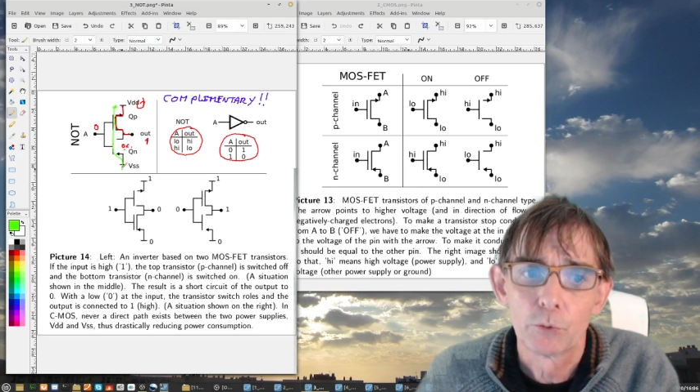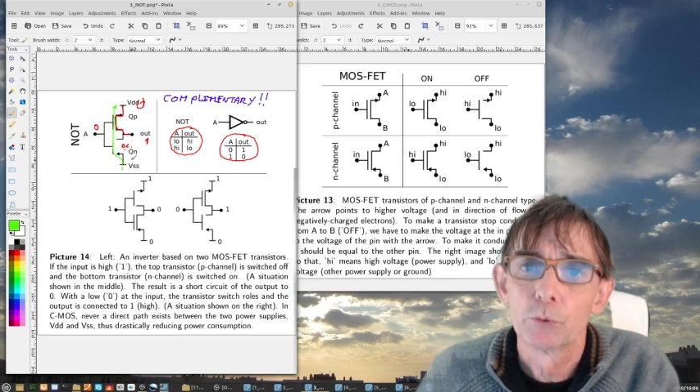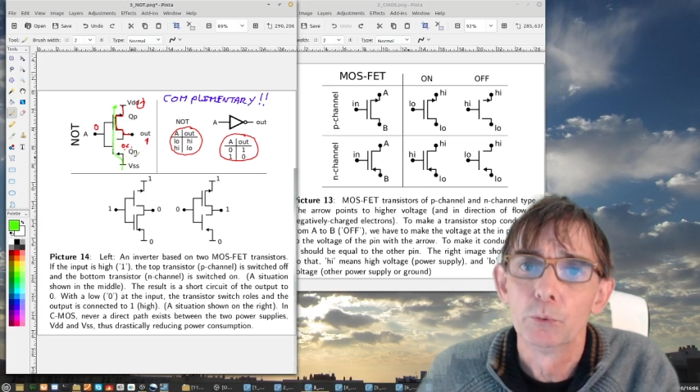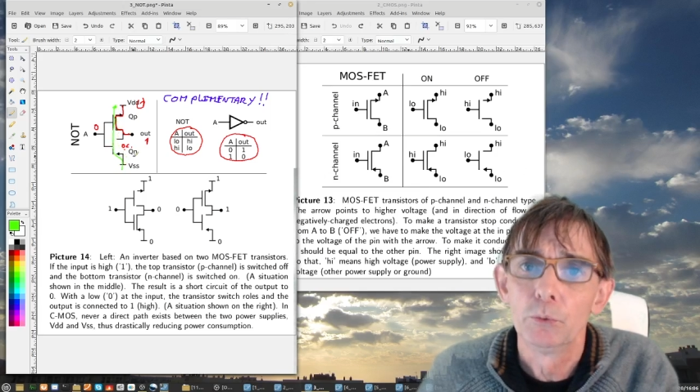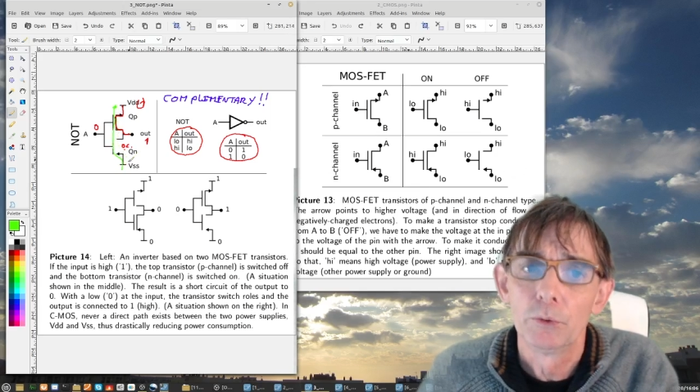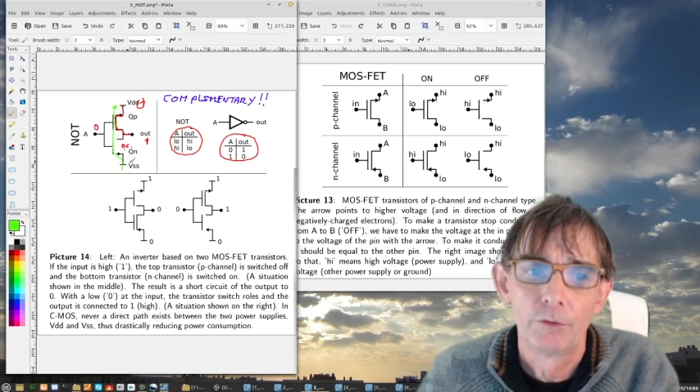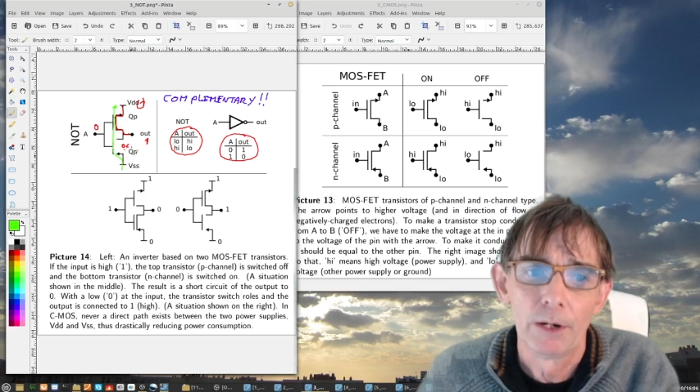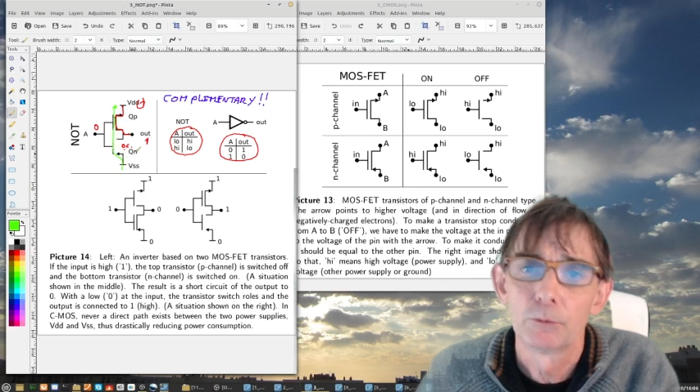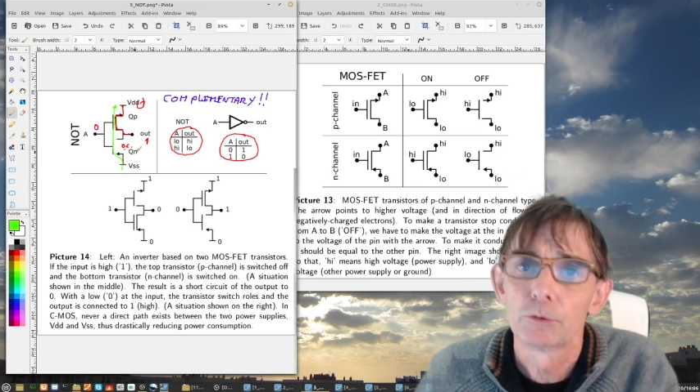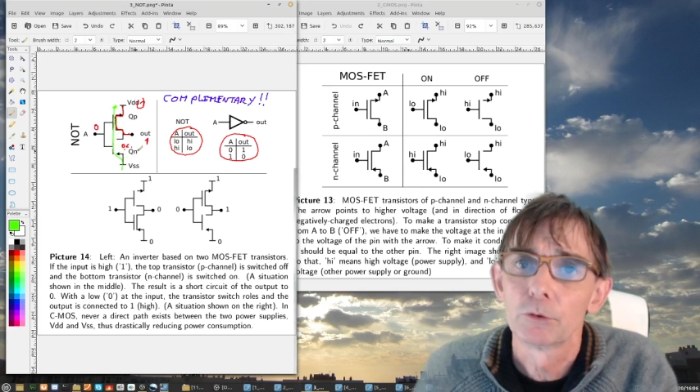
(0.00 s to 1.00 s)
to
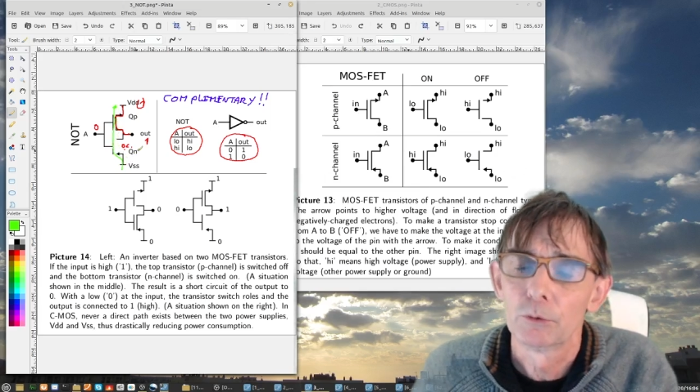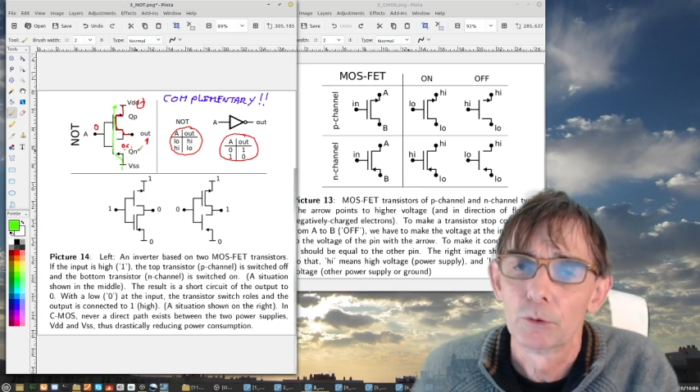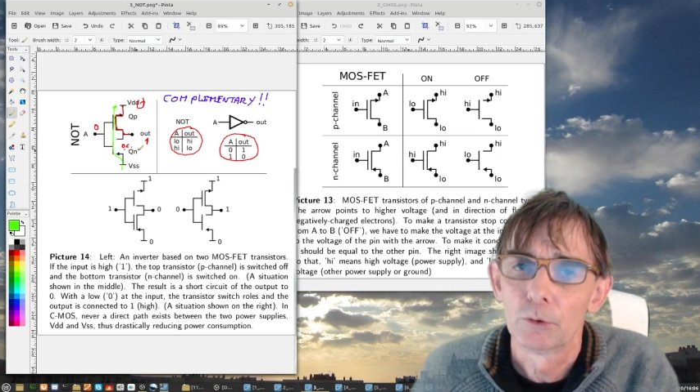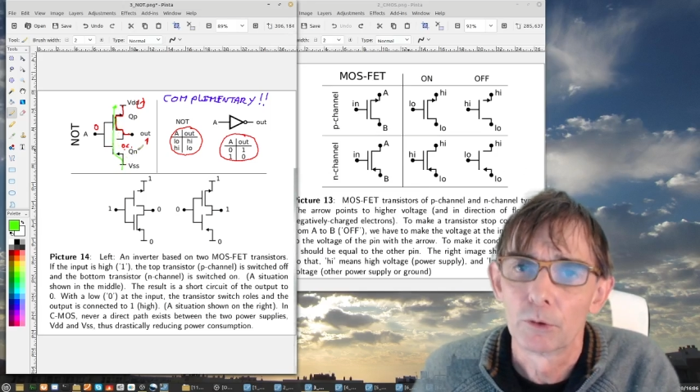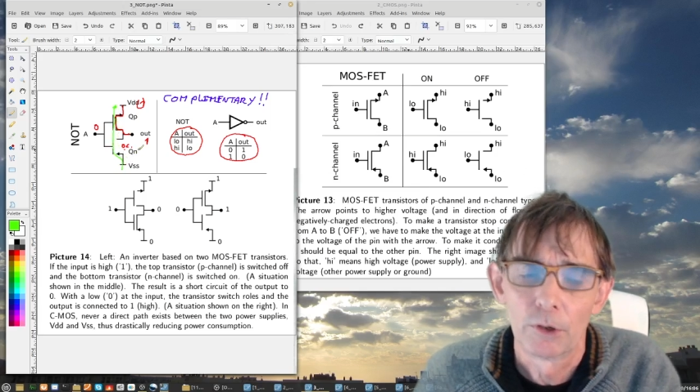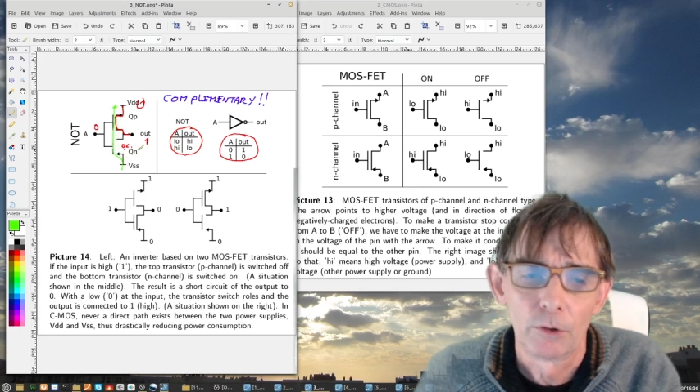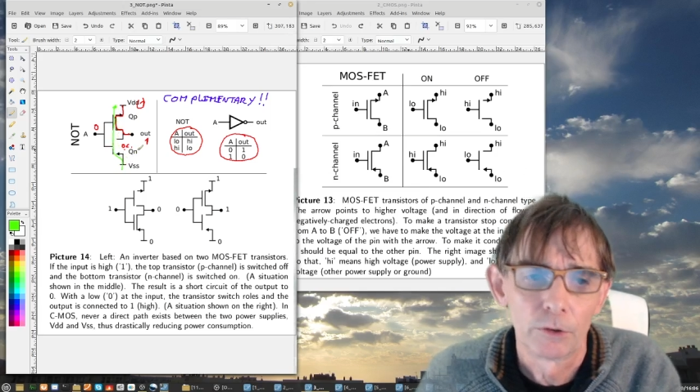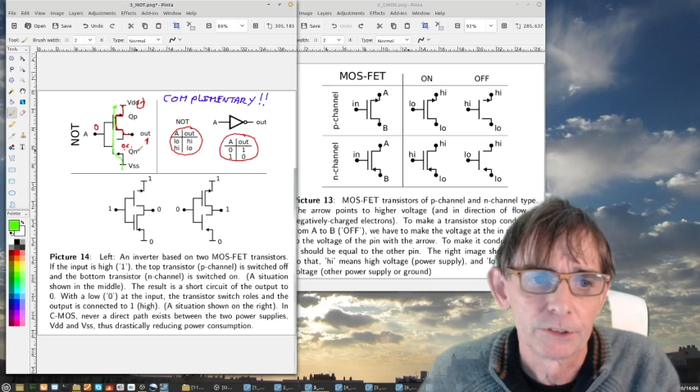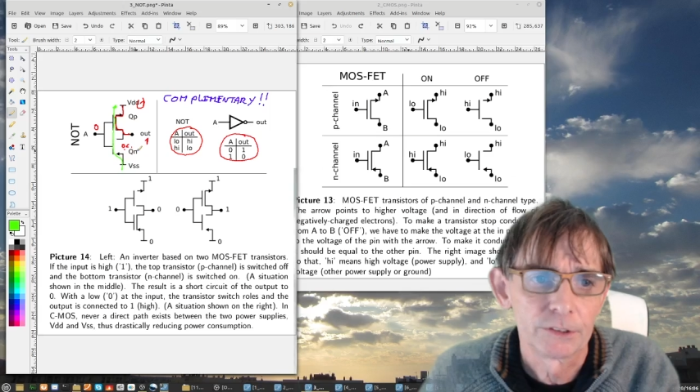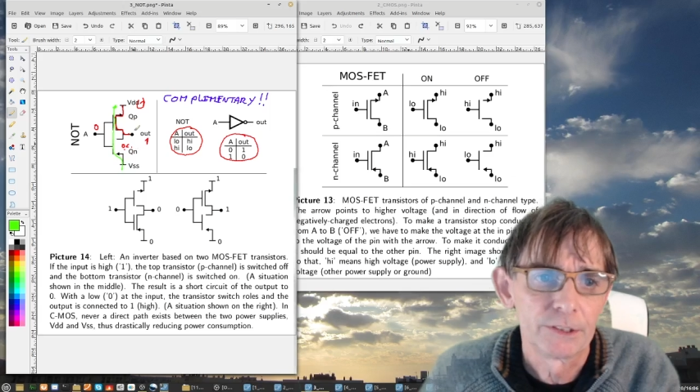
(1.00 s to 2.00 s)
ground or the
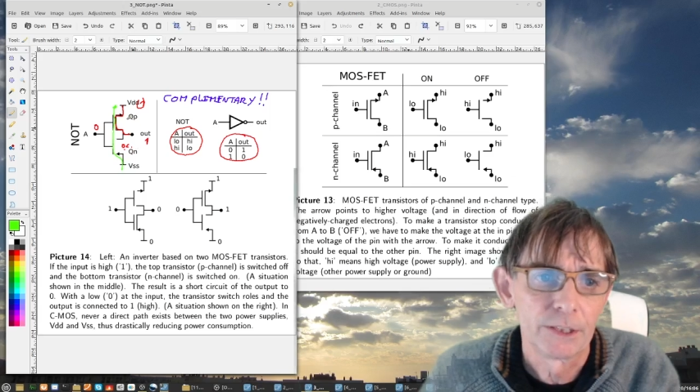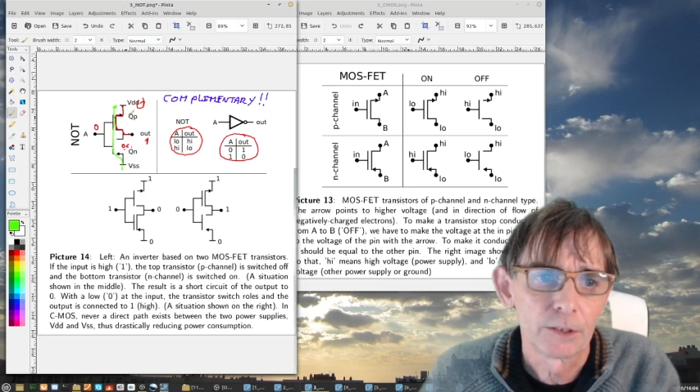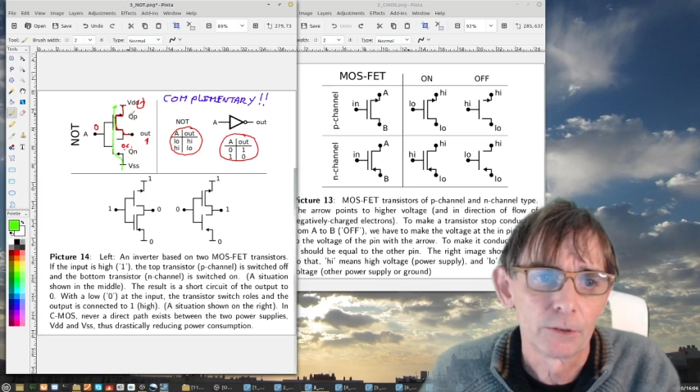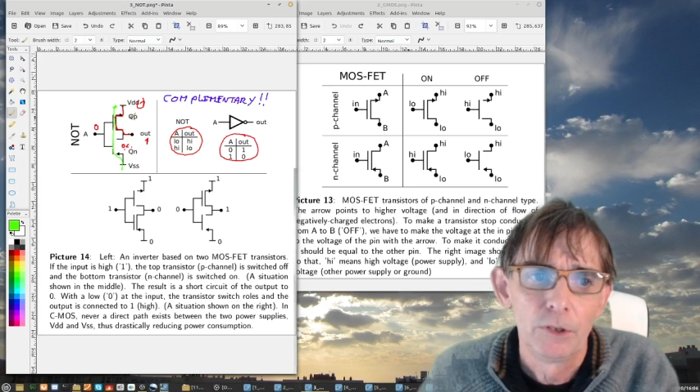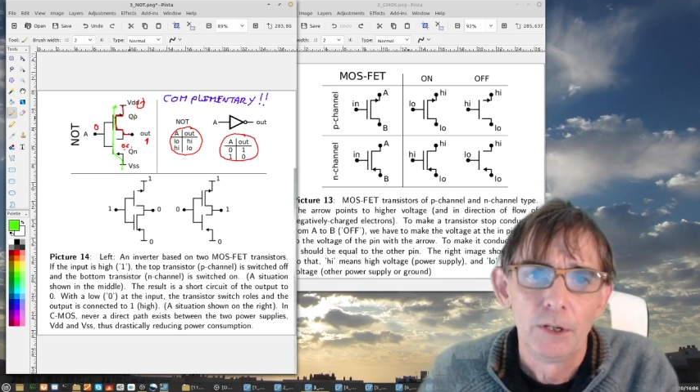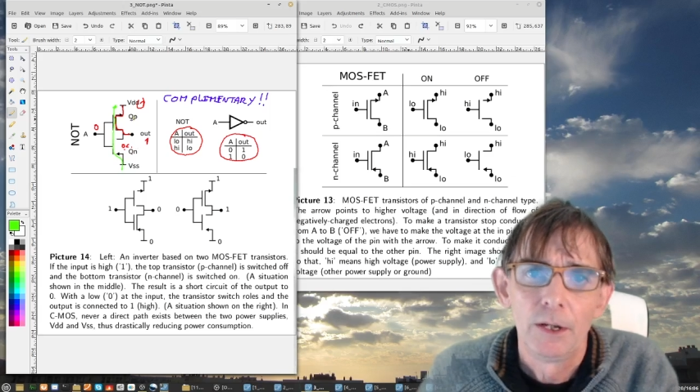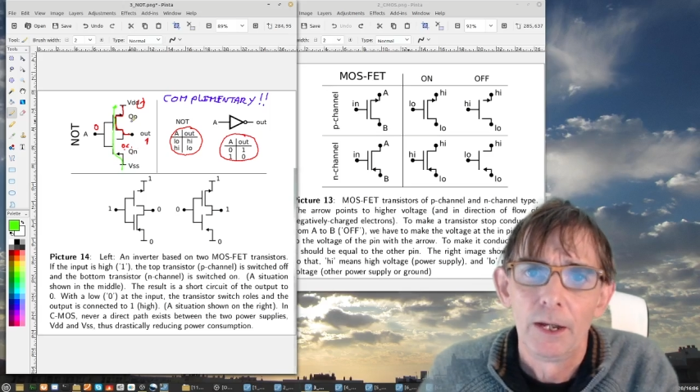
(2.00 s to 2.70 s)
logic 0.